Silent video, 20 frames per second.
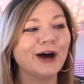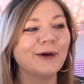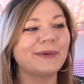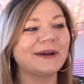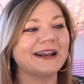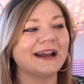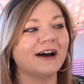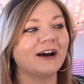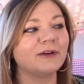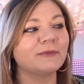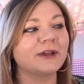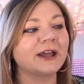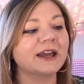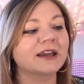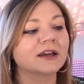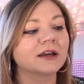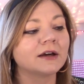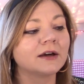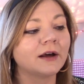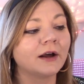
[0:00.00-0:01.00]
But now I'm
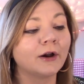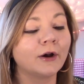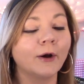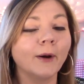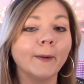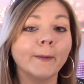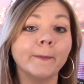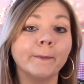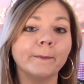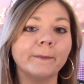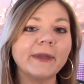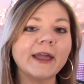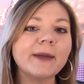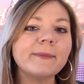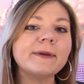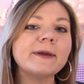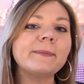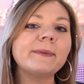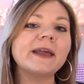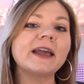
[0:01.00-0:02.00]
like,
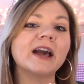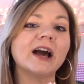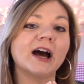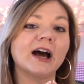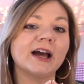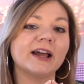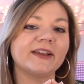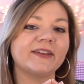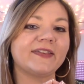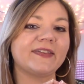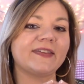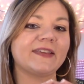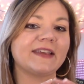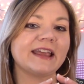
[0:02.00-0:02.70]
maybe because